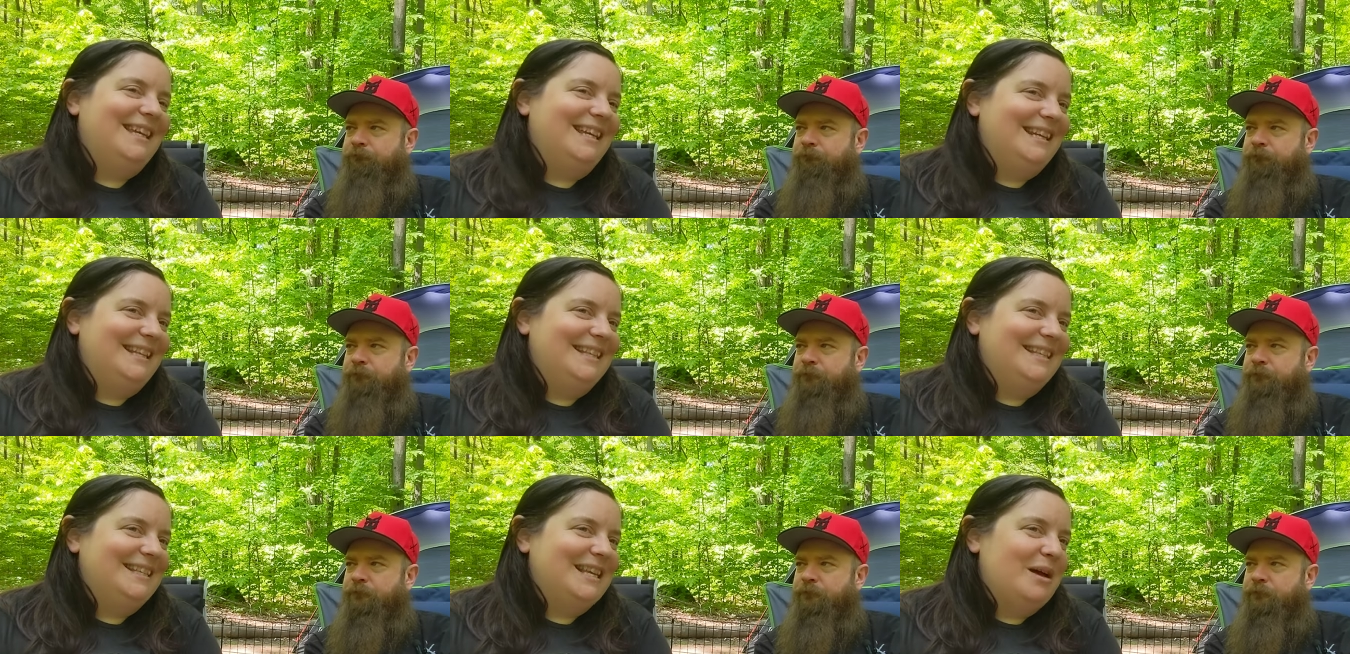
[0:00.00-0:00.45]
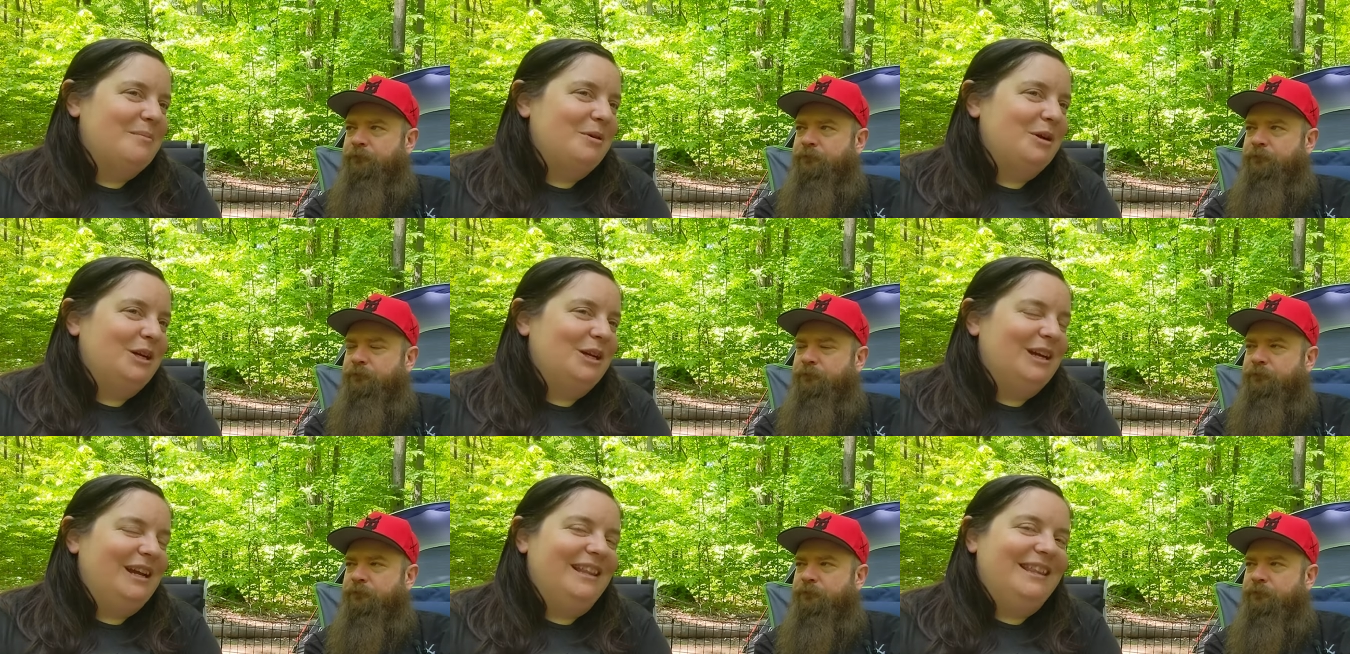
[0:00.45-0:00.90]
Speaker 1: heat of the
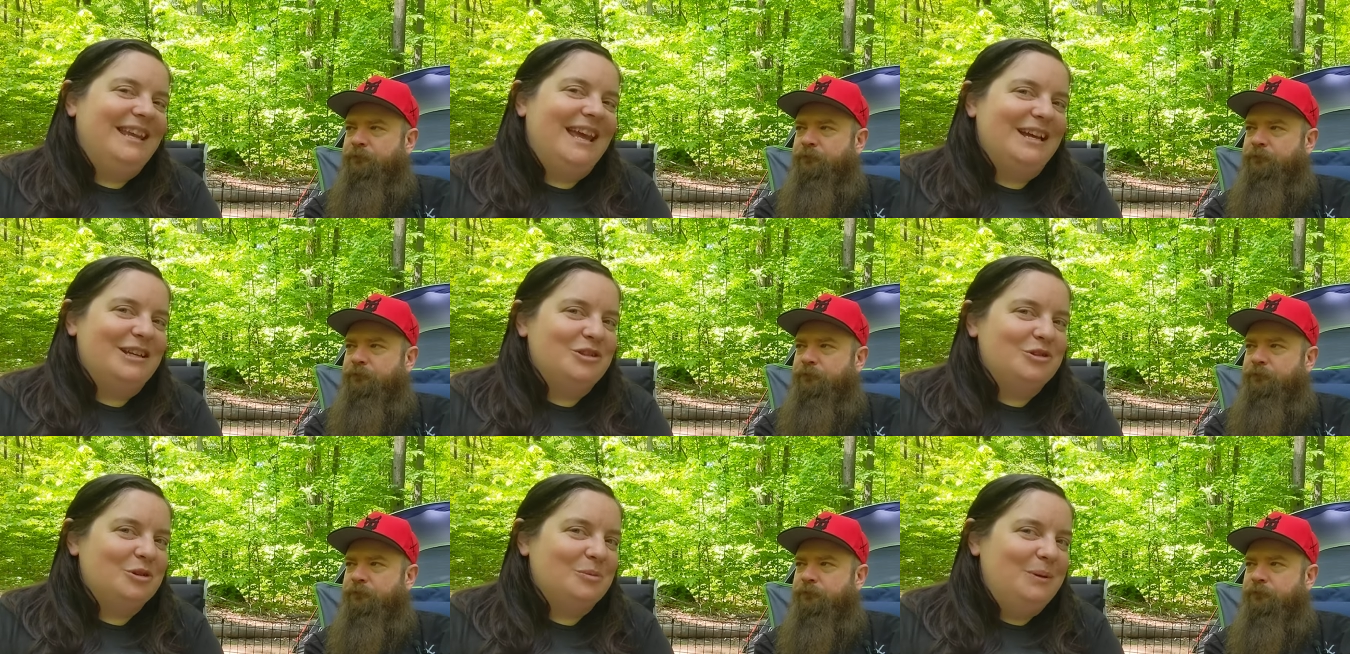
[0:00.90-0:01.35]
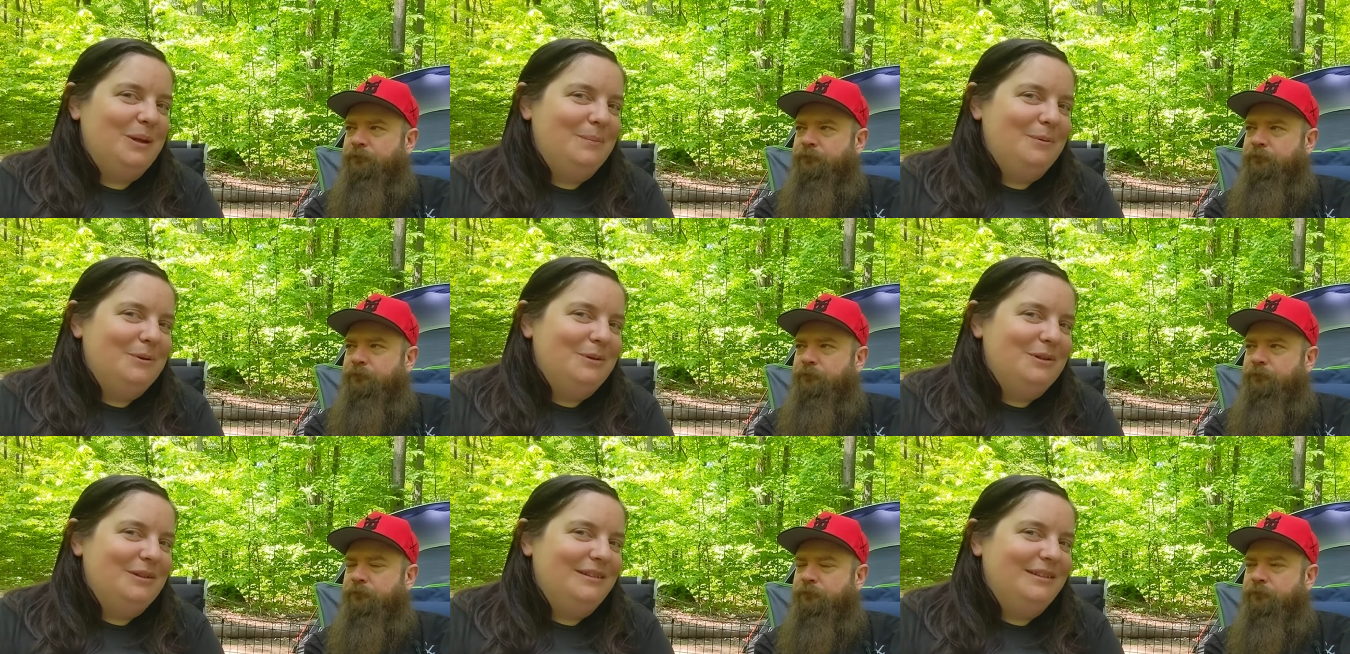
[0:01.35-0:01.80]
summer and the extra
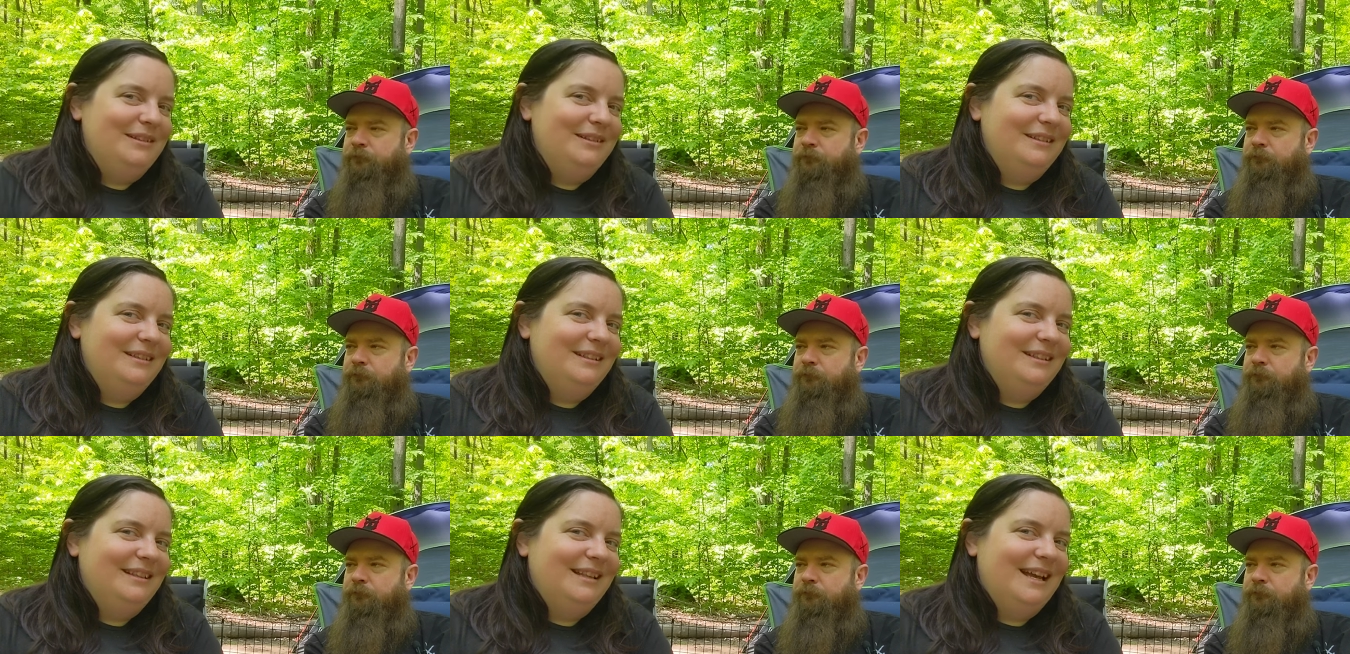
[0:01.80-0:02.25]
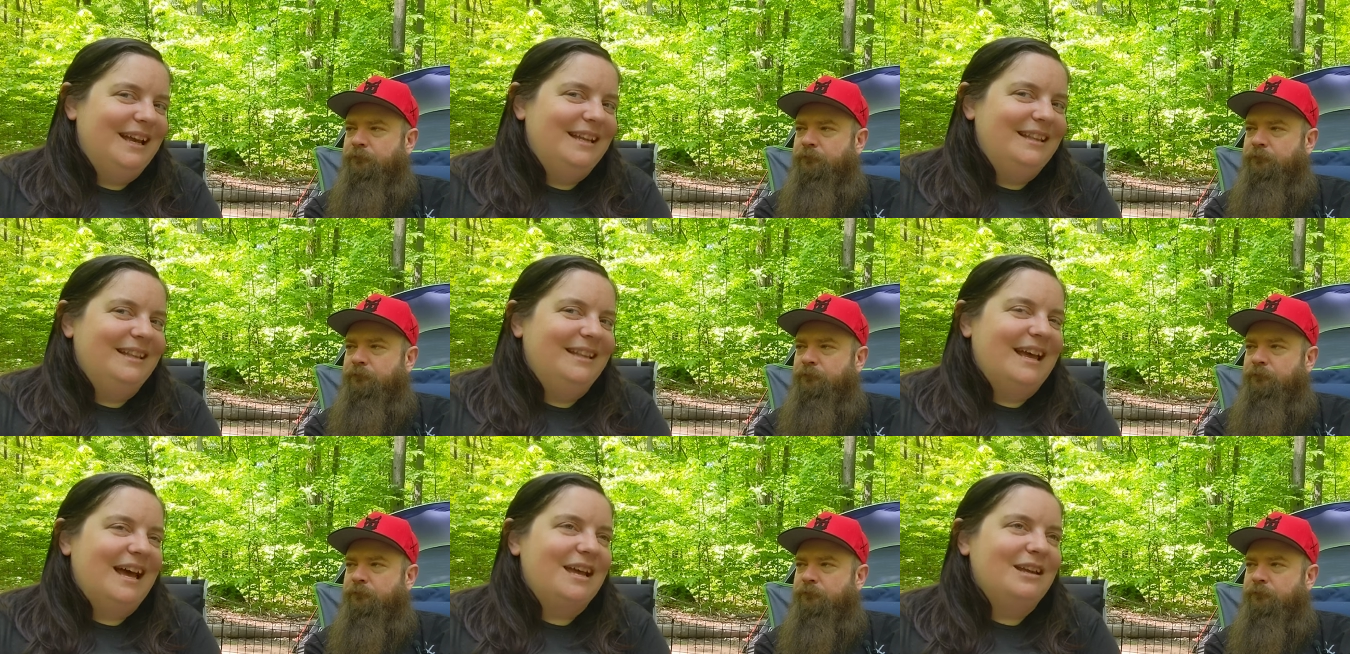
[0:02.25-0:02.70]
people,
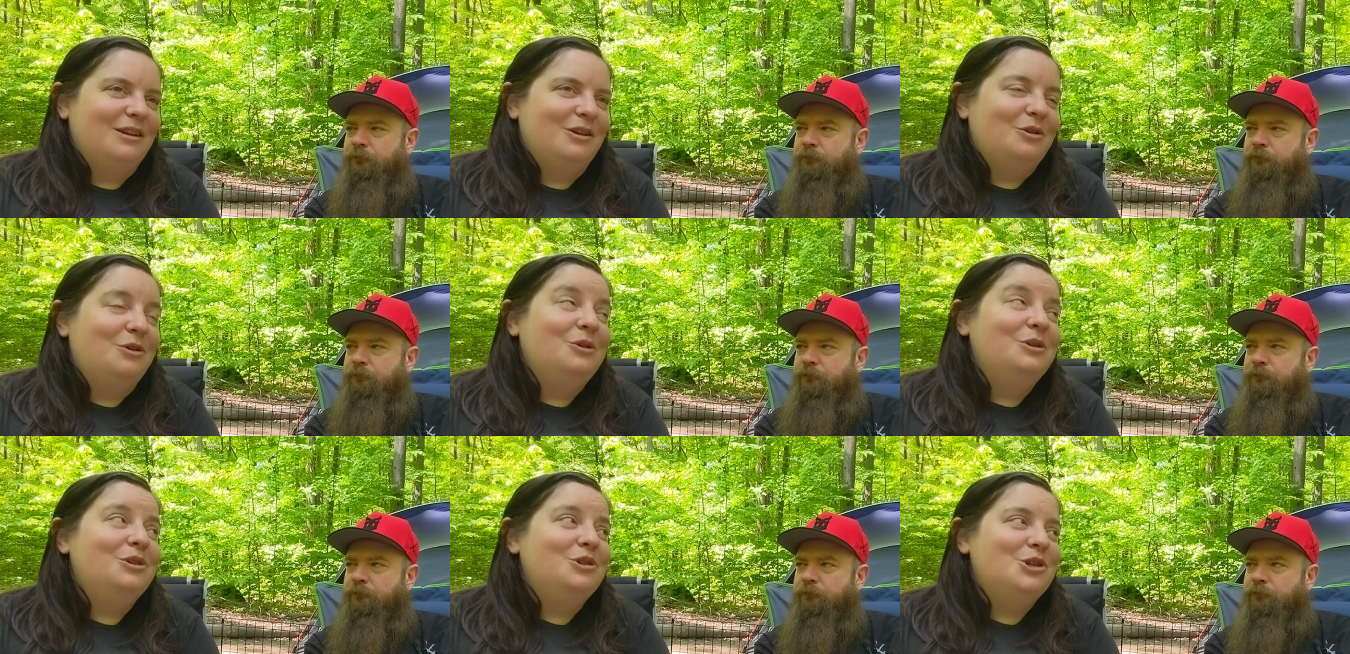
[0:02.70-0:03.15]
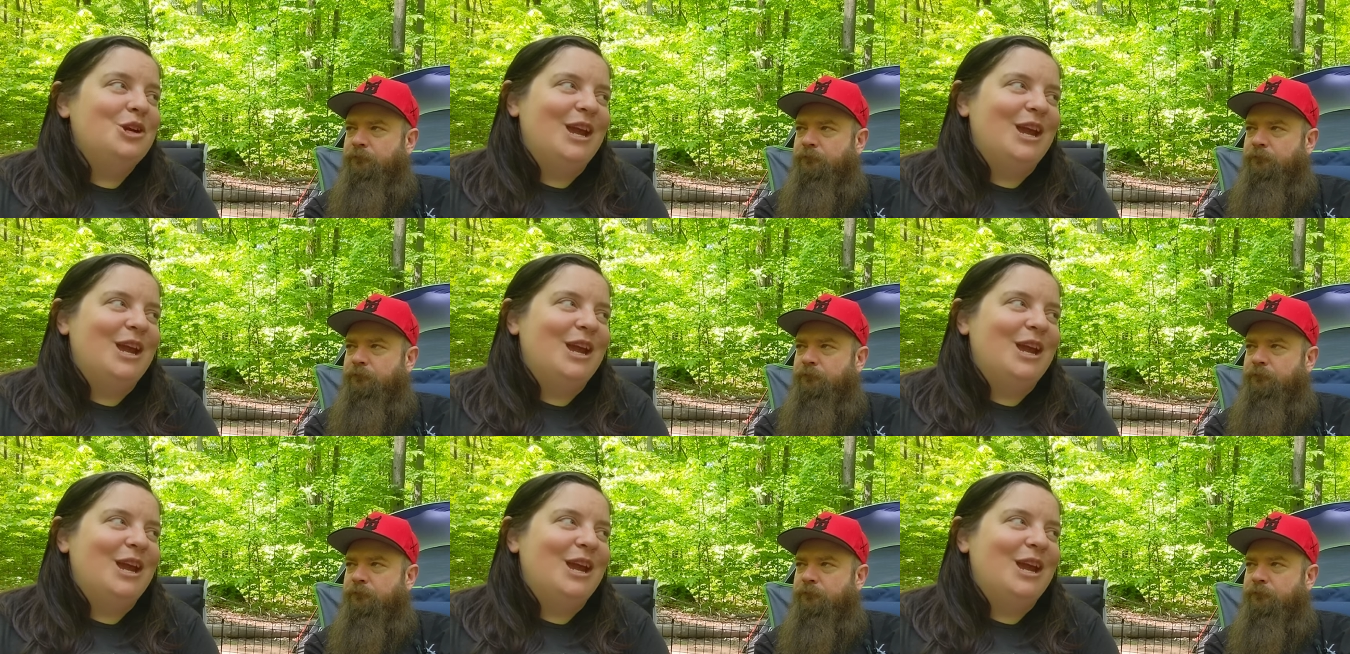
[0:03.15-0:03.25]
that that could